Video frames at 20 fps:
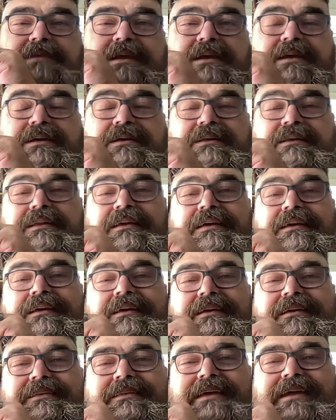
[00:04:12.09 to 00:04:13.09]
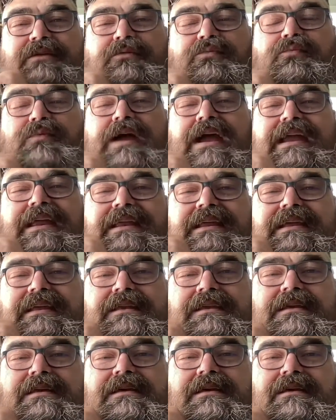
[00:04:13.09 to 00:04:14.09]
man. Like
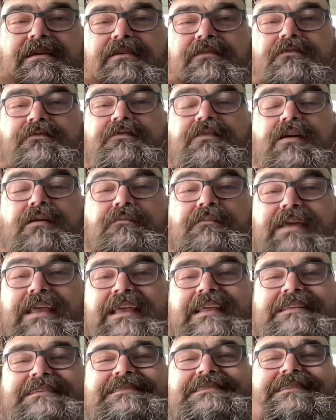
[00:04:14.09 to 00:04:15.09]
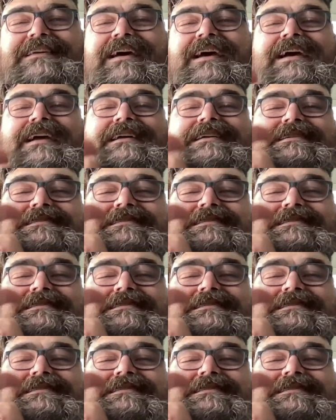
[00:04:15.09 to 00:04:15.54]
writing from inside